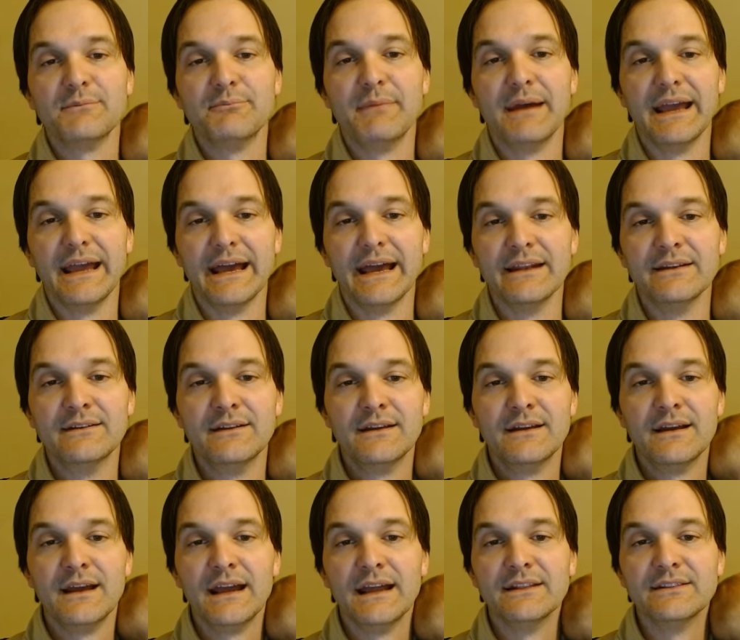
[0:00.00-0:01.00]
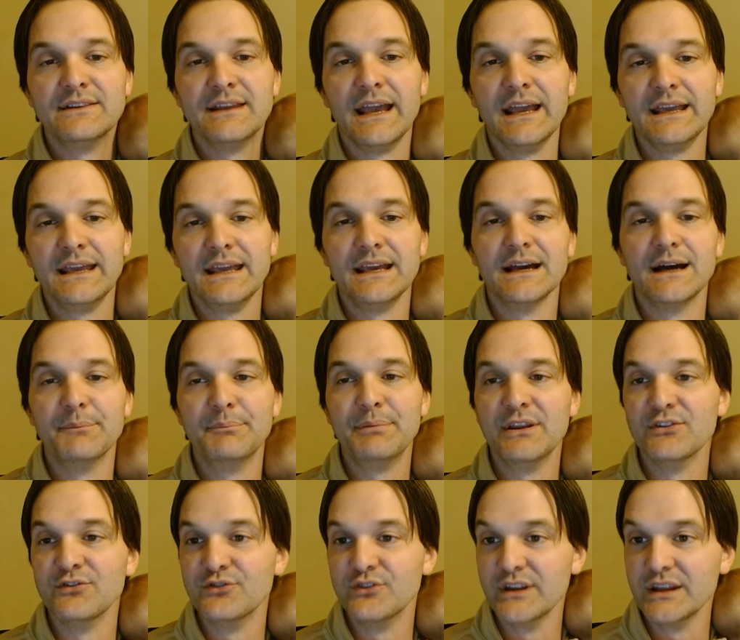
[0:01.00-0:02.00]
the man and taking up
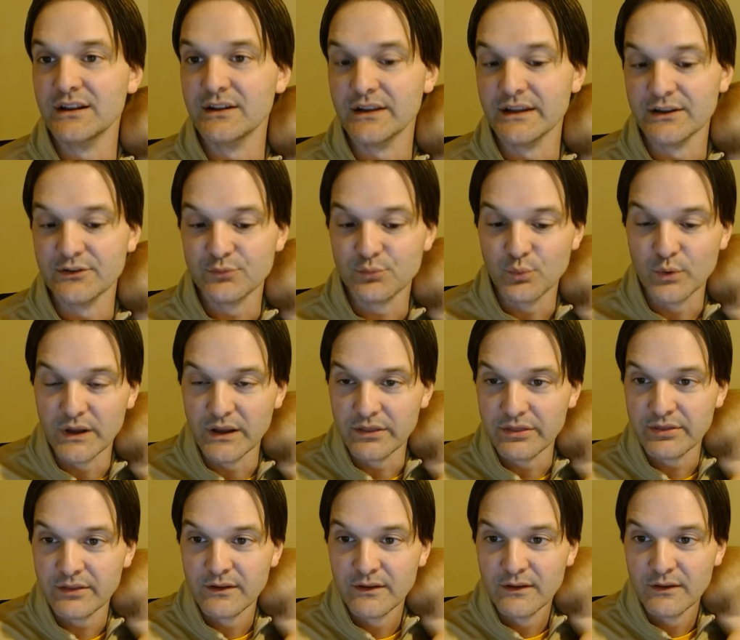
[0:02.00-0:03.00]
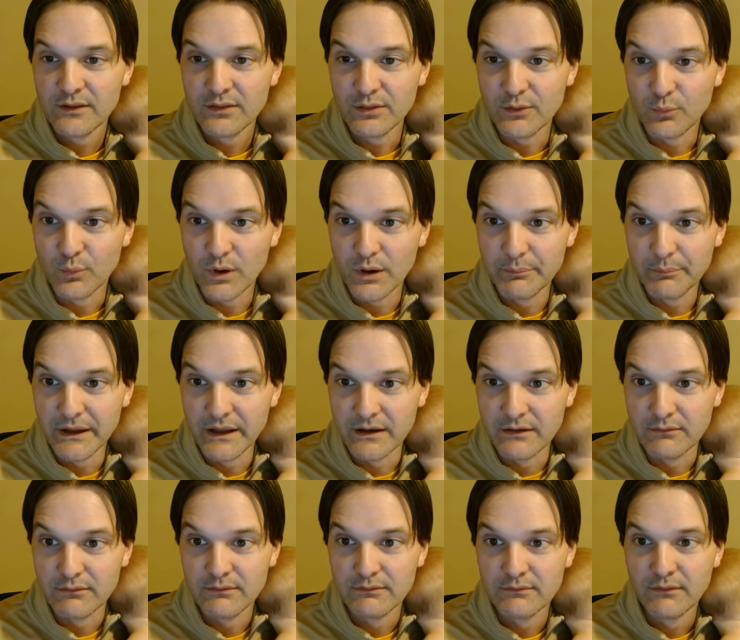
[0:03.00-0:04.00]
his dealings with the
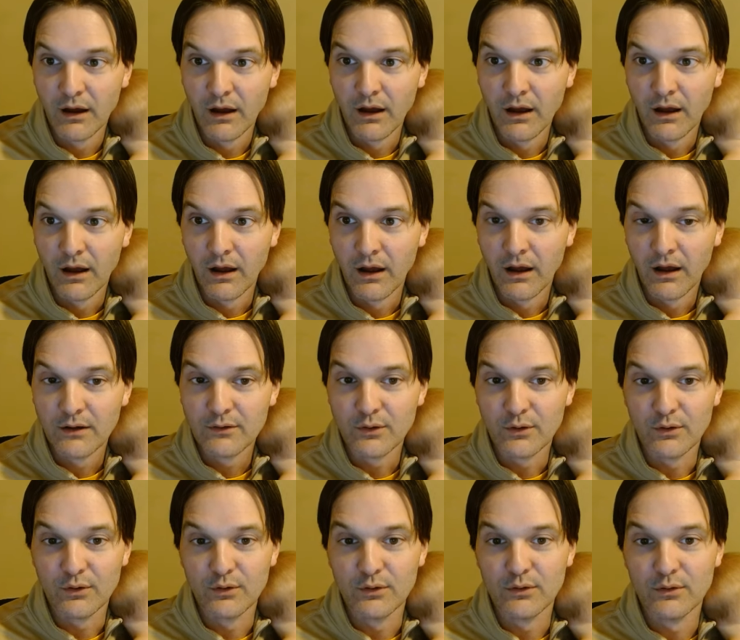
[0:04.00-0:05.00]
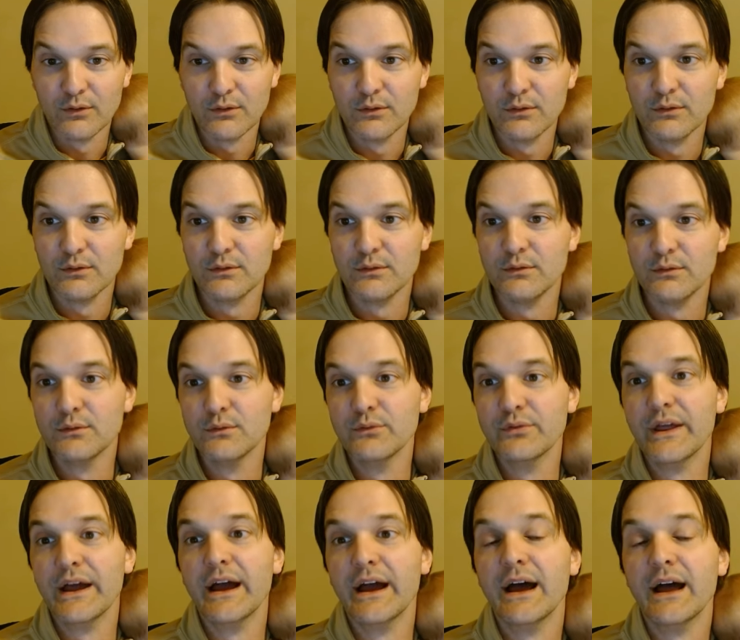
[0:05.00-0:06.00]
woman. Oh,
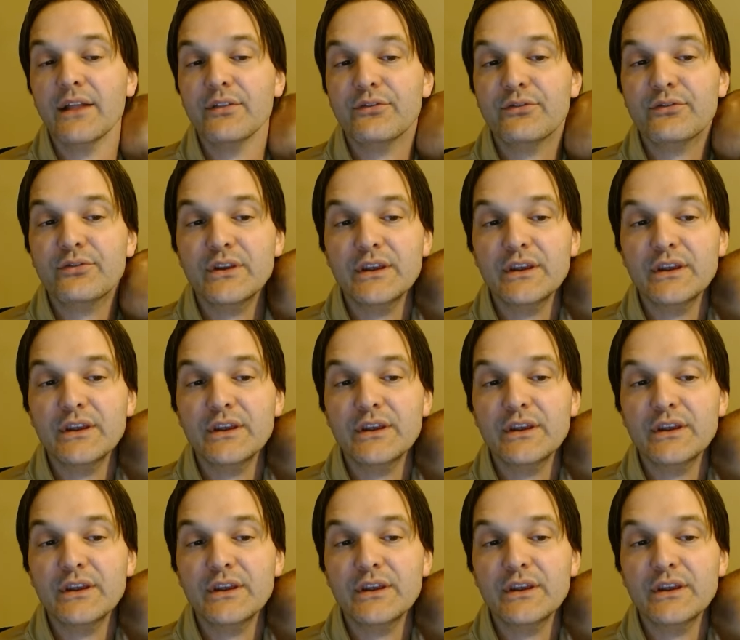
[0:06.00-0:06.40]
that's